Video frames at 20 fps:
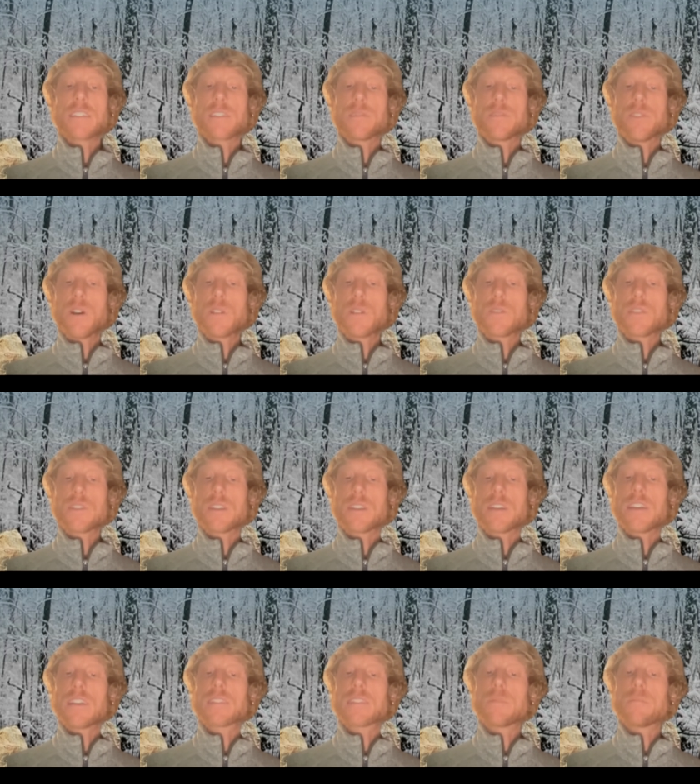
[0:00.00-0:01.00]
devotion
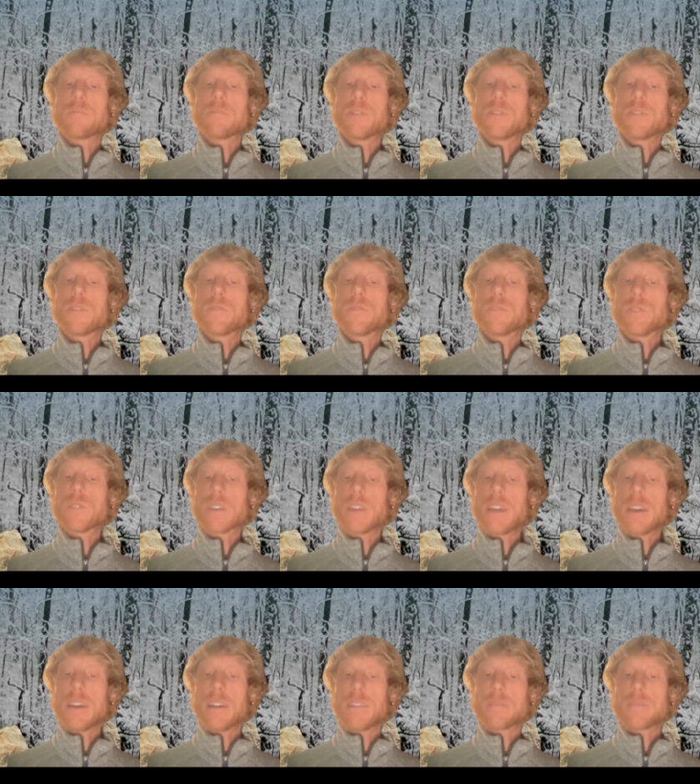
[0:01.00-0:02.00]
is a beautiful
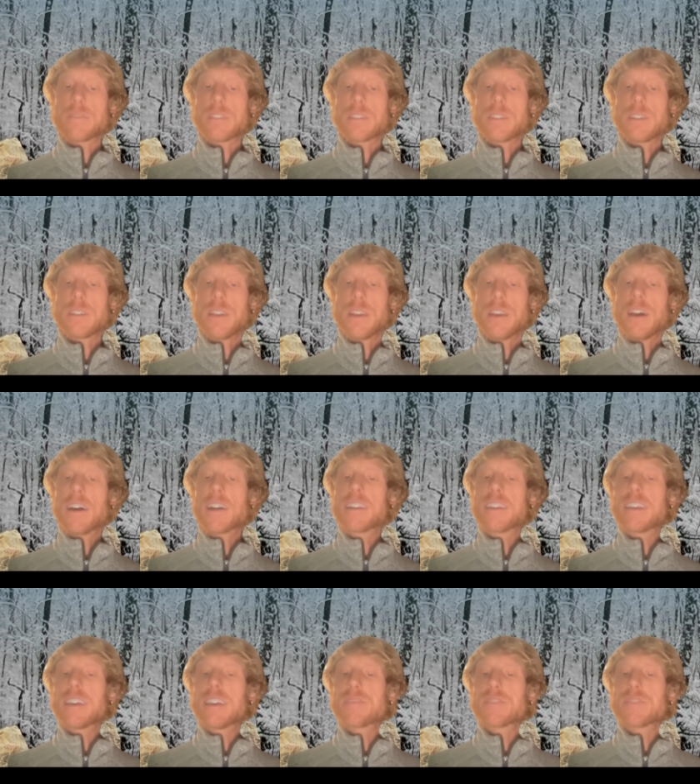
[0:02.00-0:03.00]
gift, a
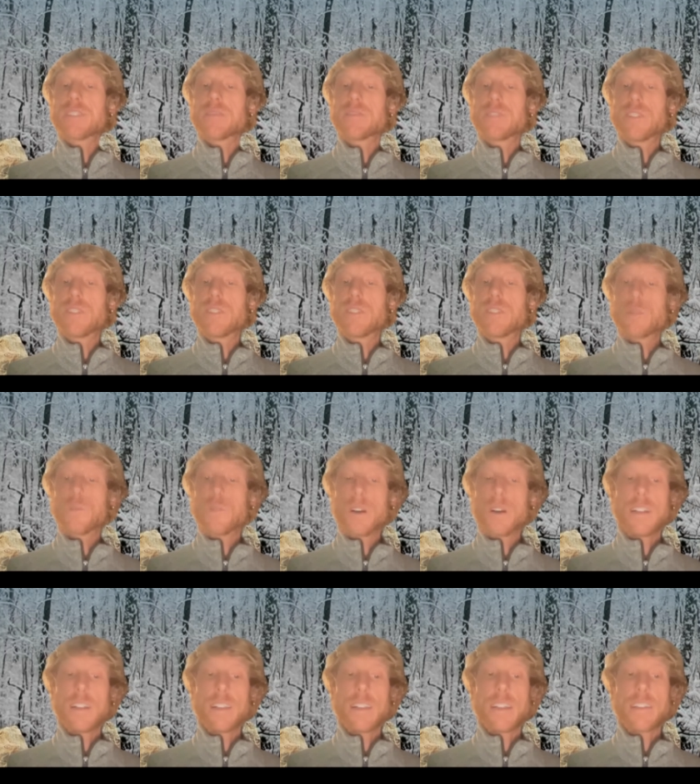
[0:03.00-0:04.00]
gift of
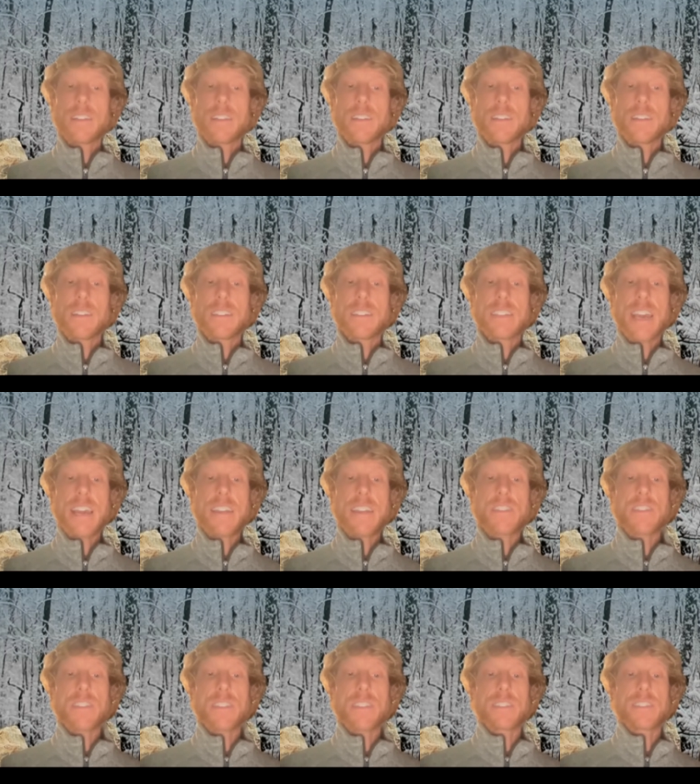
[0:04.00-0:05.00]
goodwill and good
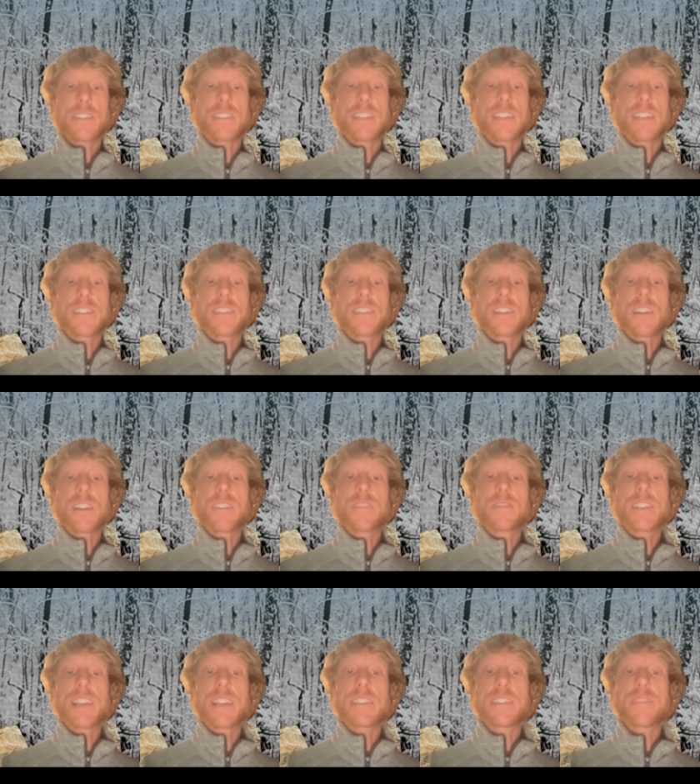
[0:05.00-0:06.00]
intentions that
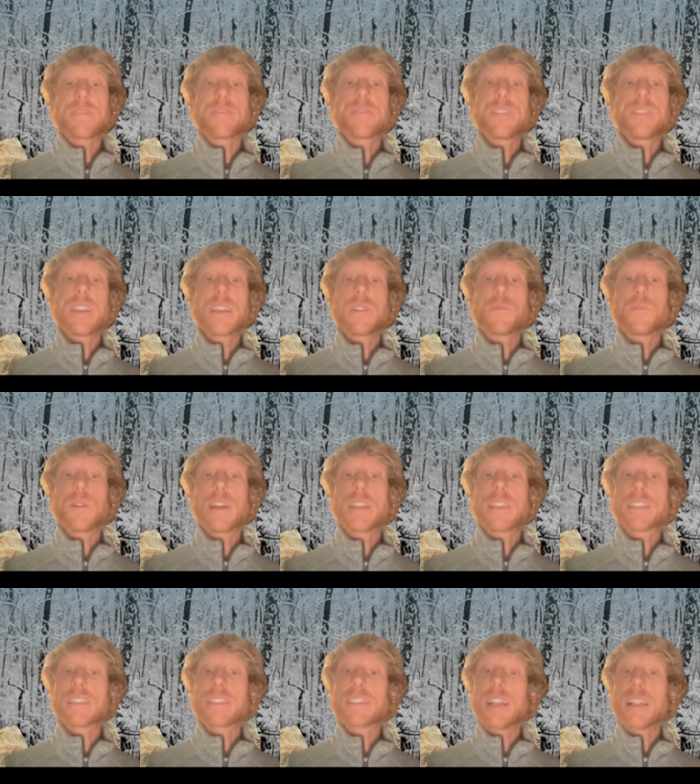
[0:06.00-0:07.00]
serves as a fitting way to
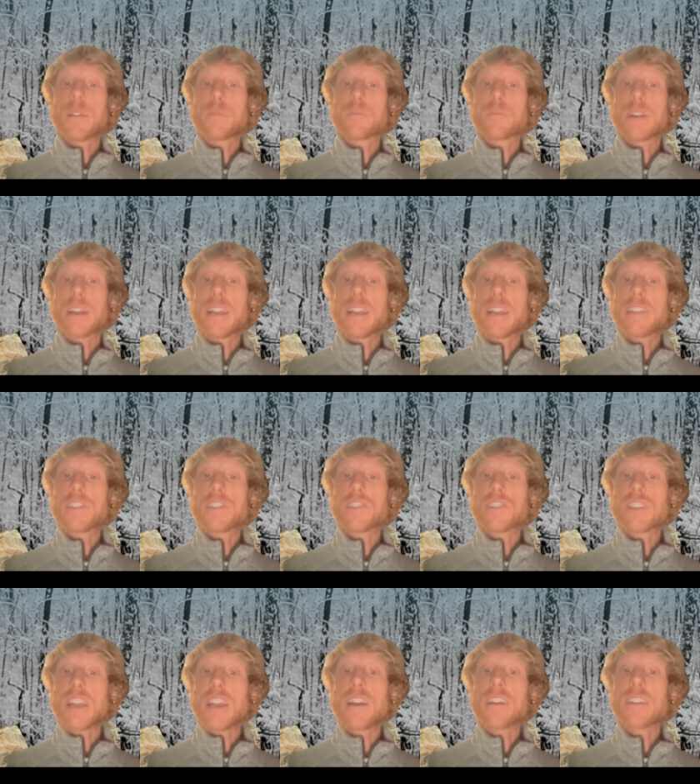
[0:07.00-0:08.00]
celebrate and
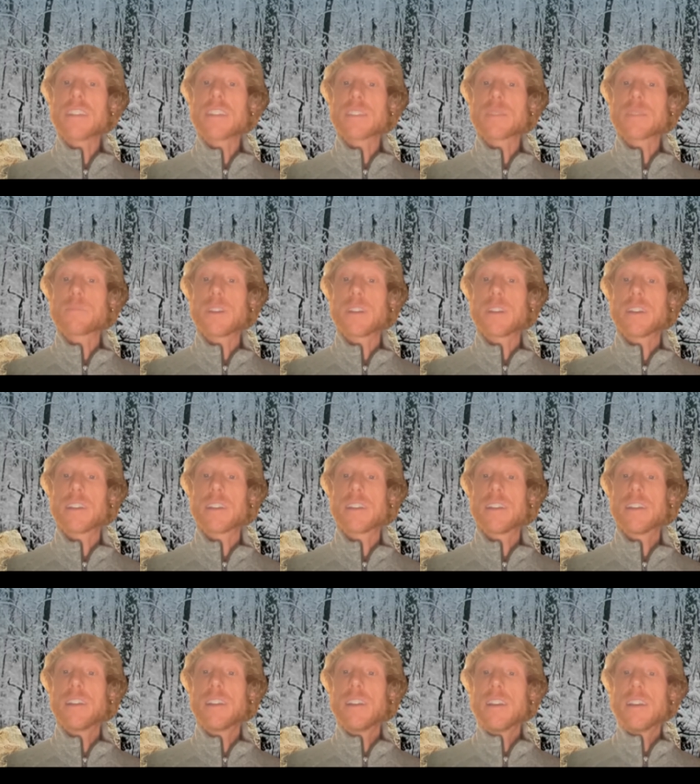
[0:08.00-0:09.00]
share the spirit
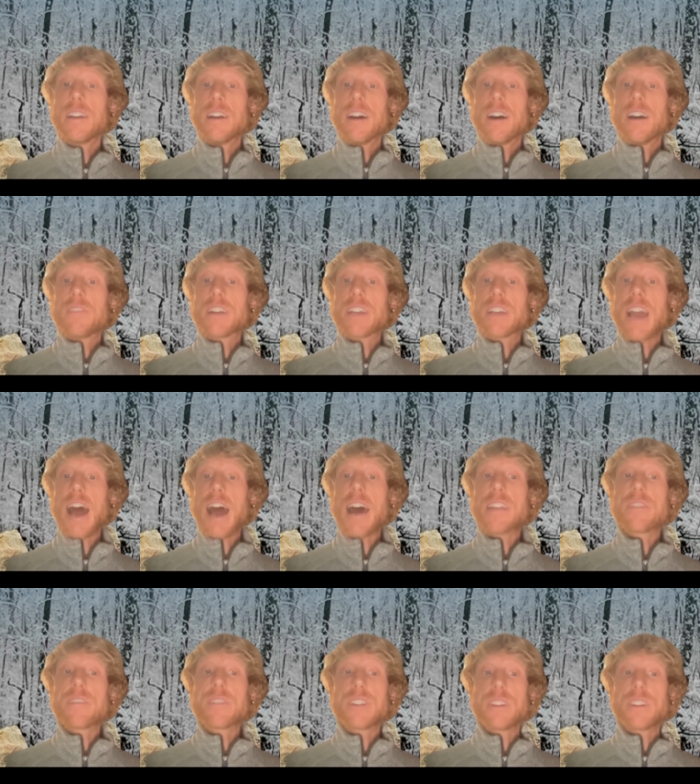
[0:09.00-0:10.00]
of a God
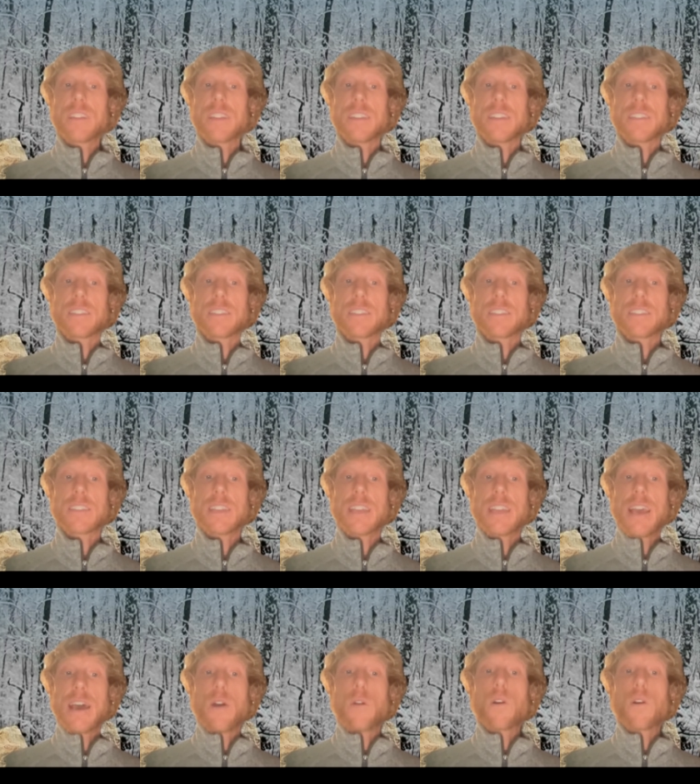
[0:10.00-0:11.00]
of goodness.
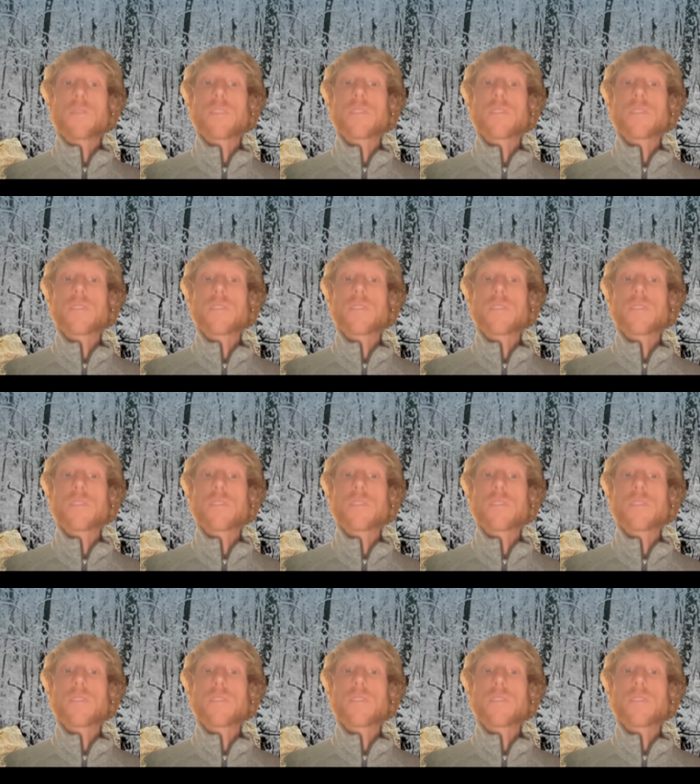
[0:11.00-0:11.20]
However,